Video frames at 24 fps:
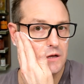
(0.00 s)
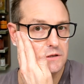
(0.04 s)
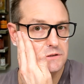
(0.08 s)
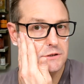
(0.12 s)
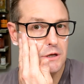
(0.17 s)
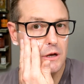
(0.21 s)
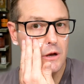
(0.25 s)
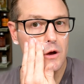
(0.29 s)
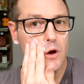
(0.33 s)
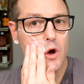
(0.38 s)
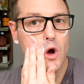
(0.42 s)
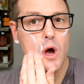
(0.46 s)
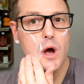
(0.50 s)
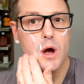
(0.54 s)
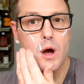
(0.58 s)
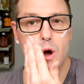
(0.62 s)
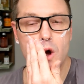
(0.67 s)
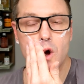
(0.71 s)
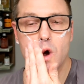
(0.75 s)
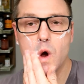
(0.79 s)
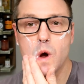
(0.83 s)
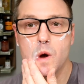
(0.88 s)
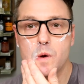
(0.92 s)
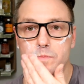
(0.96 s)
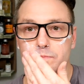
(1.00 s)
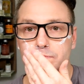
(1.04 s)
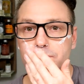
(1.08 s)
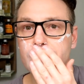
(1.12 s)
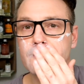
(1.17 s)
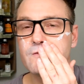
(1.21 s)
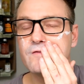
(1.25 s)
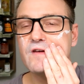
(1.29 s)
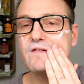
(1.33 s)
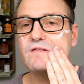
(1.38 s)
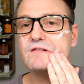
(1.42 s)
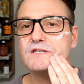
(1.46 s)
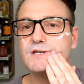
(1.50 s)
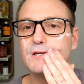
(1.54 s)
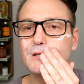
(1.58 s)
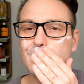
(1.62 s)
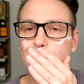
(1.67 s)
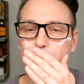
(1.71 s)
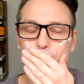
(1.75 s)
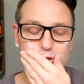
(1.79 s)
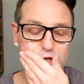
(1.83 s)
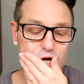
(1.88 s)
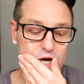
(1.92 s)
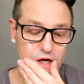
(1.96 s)
So if you haven't seen
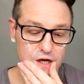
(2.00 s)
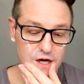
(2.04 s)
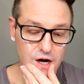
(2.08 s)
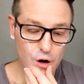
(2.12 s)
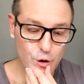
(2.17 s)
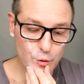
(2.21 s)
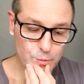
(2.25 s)
it, check it